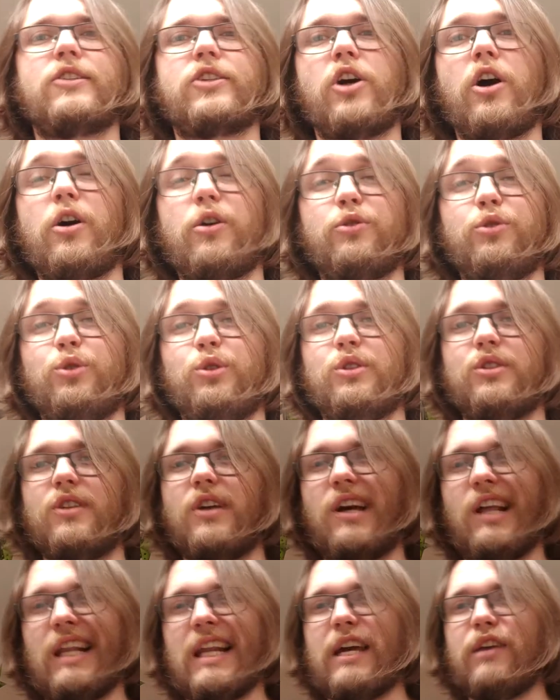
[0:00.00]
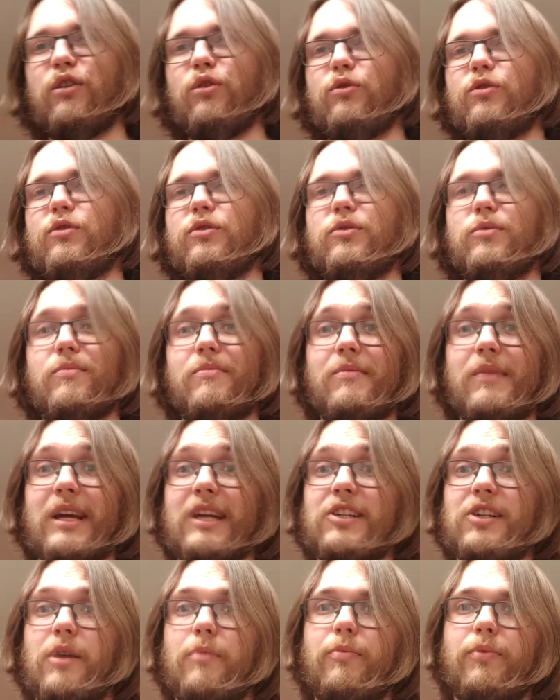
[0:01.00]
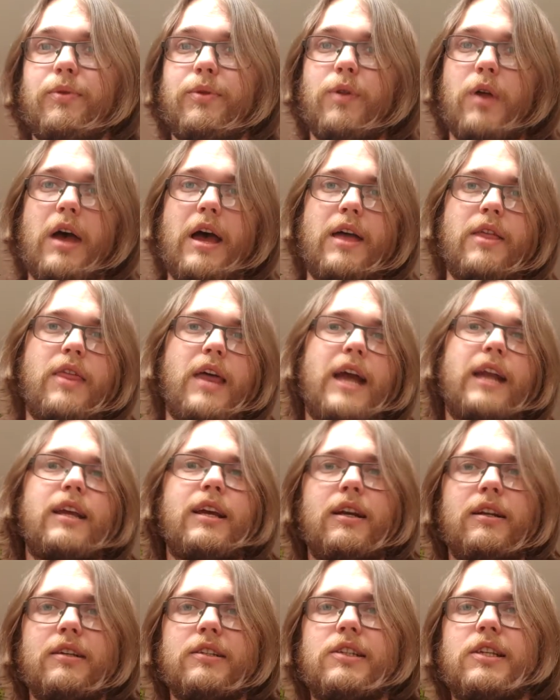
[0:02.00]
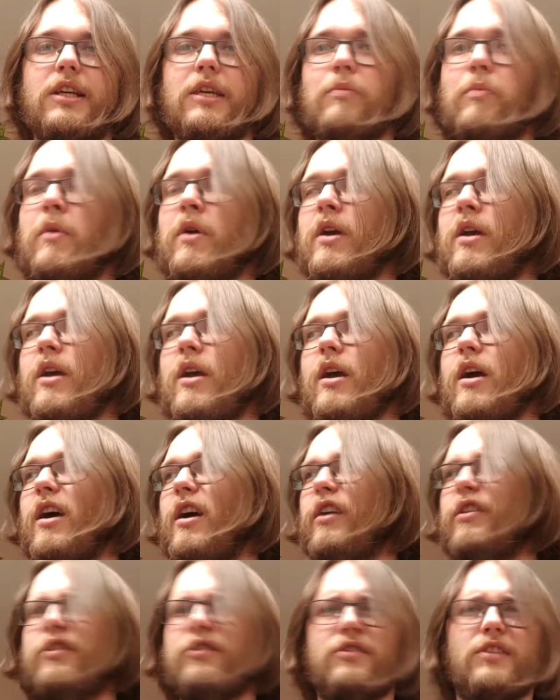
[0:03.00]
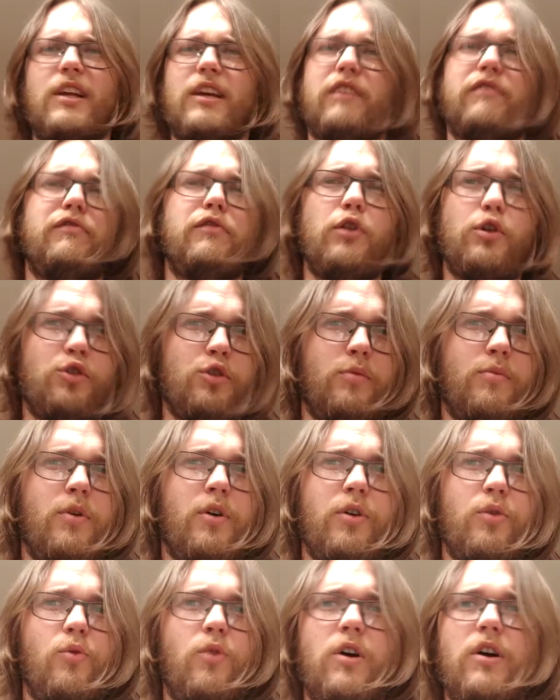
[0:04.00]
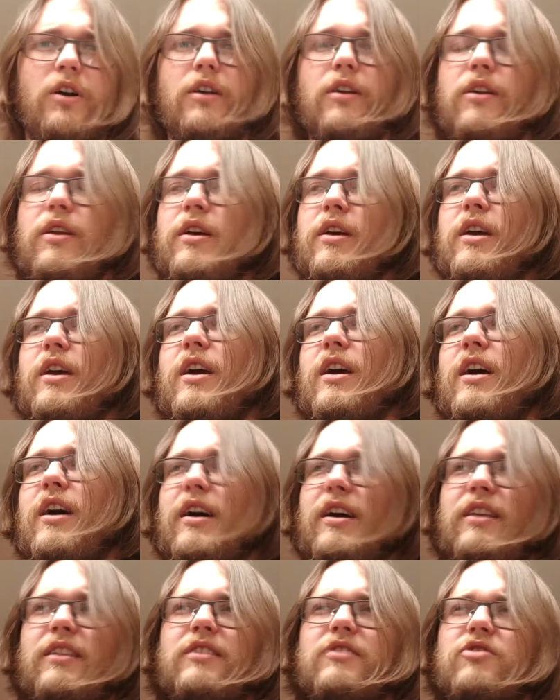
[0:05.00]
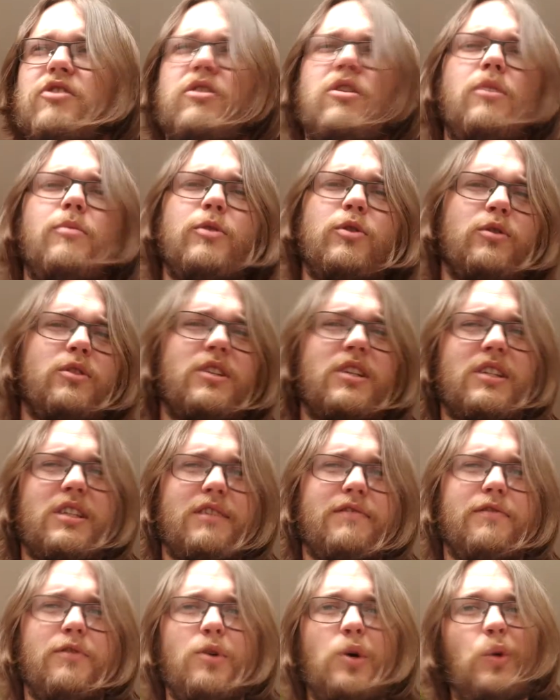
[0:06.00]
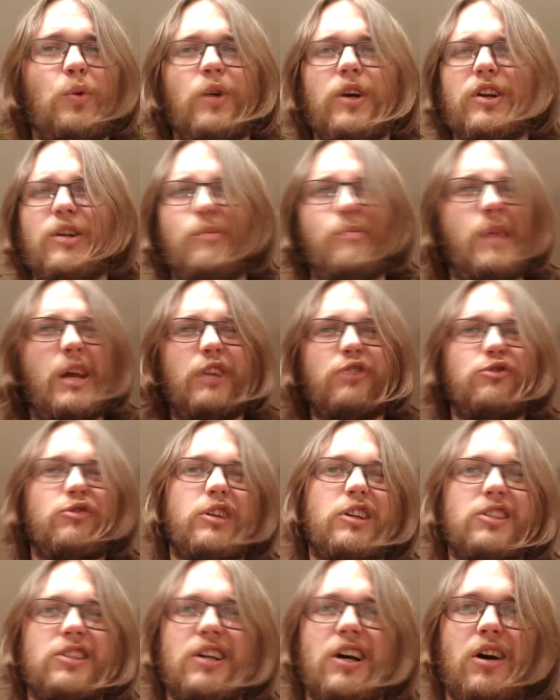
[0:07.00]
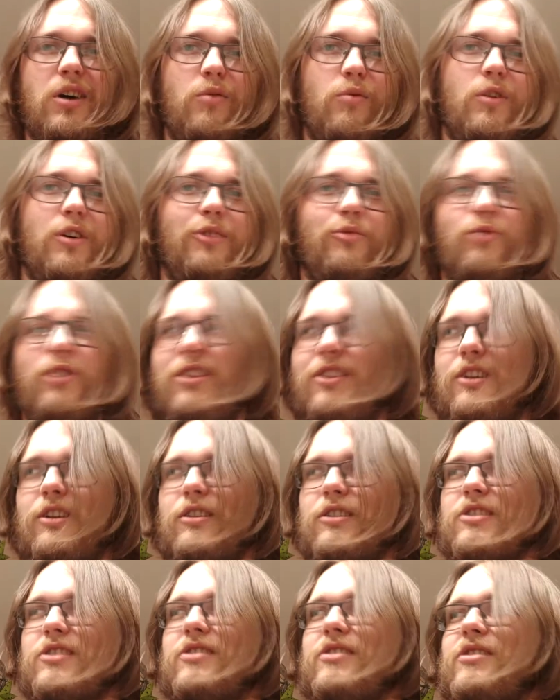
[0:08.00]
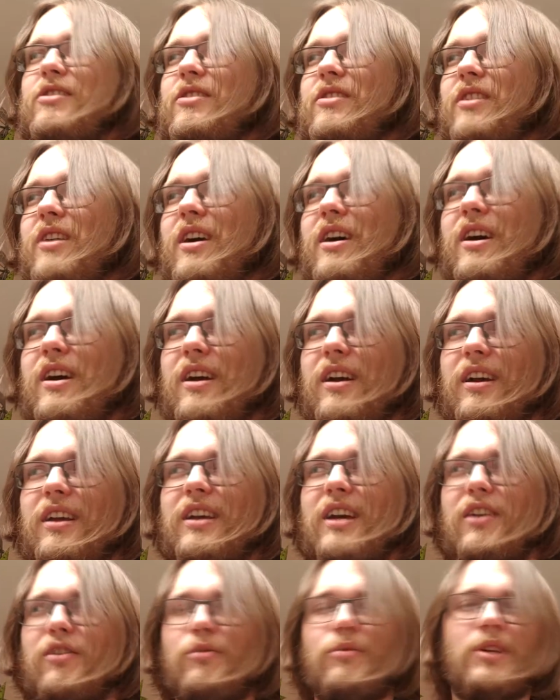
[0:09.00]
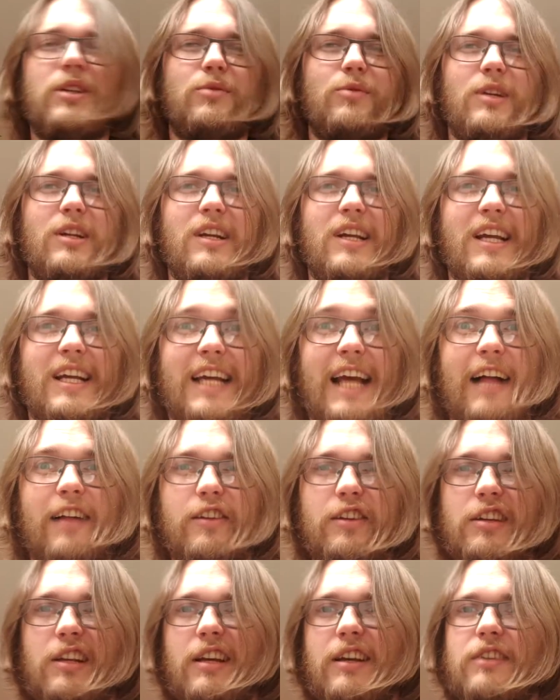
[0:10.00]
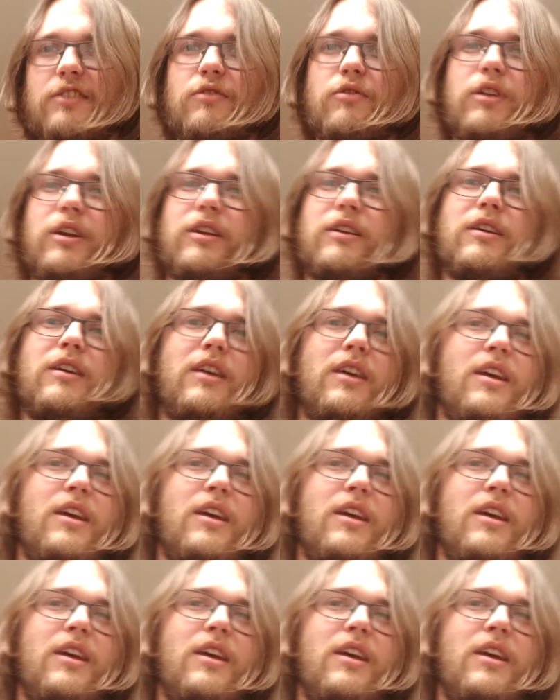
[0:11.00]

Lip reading: these cartridges that allow you to mix up that color scheme. There's like a Virtual Boy one, there's a Commodore 64 one, a Matrix style one that looks, kind of reminds me of like a calculator screen.